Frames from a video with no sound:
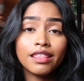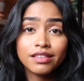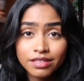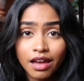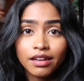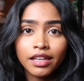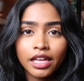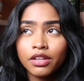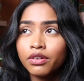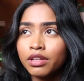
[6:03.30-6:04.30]
the sun.
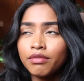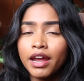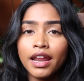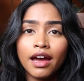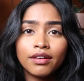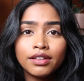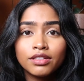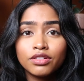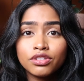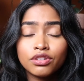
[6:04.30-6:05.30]
Like literally right now,
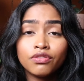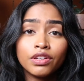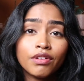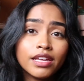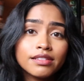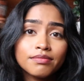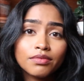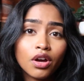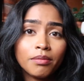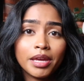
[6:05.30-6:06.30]
there's UV rays
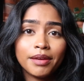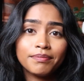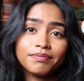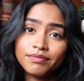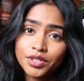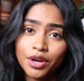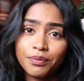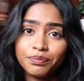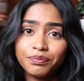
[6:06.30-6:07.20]
on me, so